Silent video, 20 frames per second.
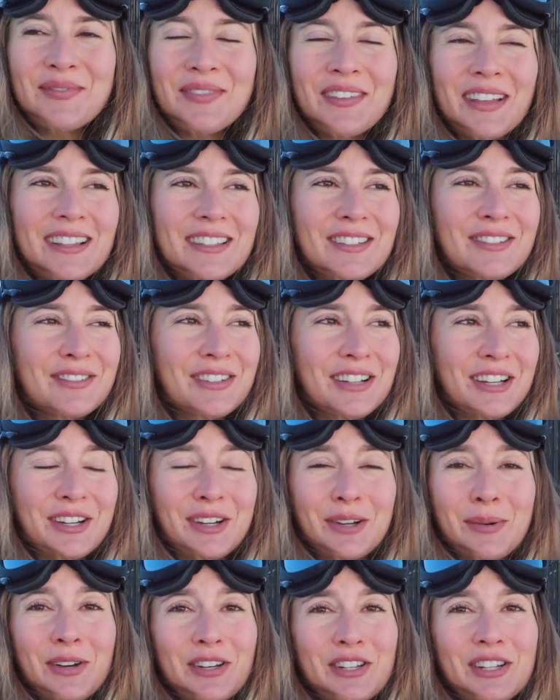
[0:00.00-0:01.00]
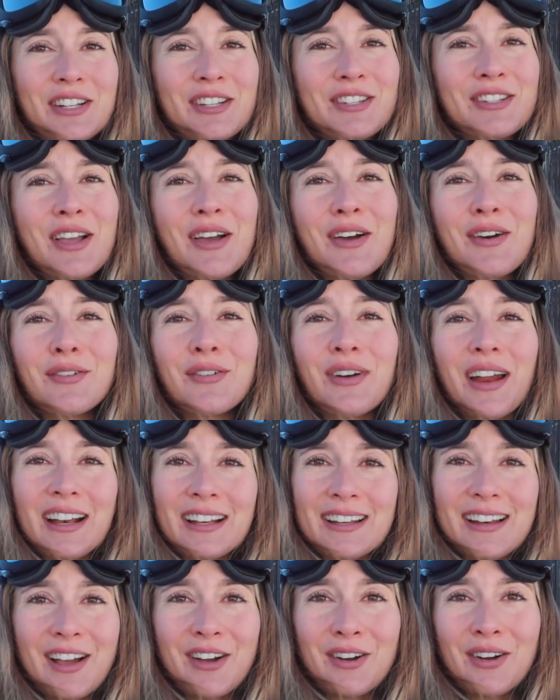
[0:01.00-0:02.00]
That's a really good question. So
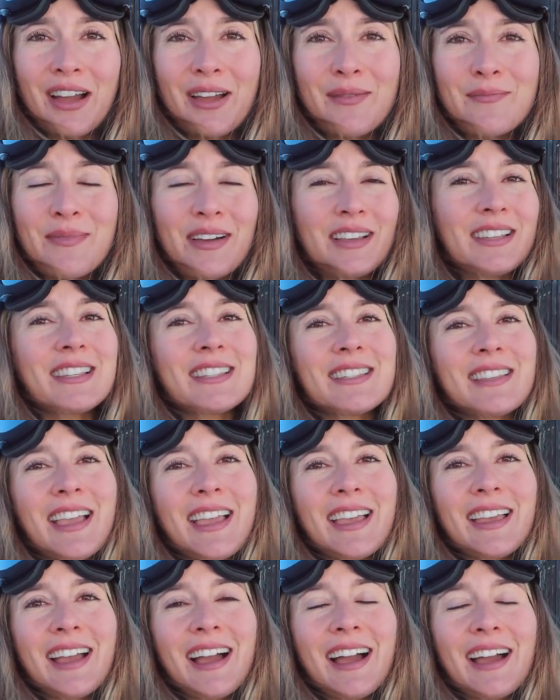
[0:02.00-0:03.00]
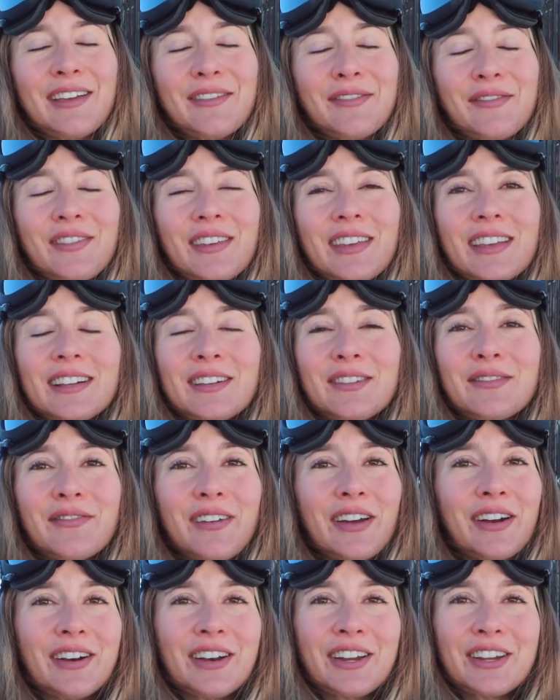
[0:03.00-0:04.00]
right now I must say I feel
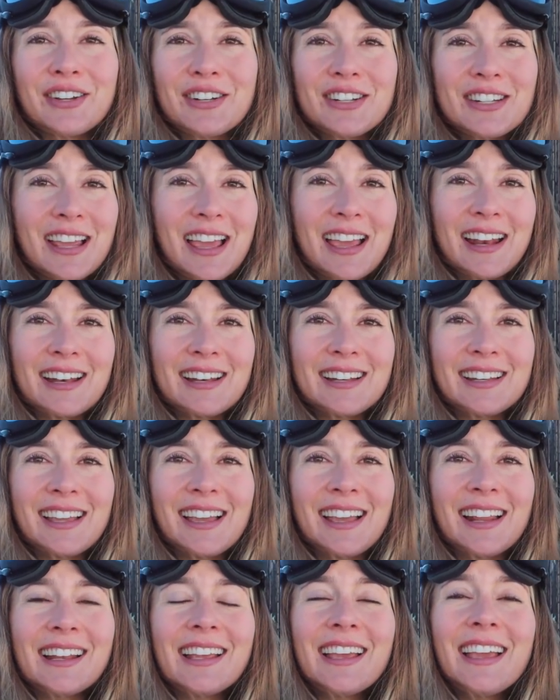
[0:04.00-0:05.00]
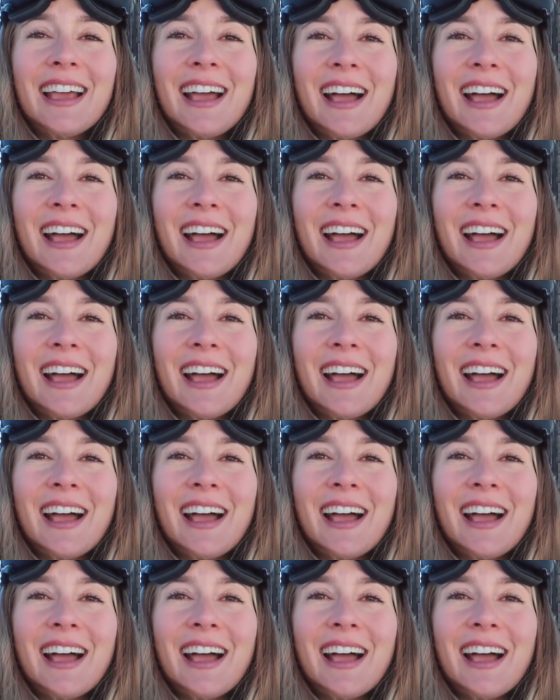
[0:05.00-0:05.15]
very content, and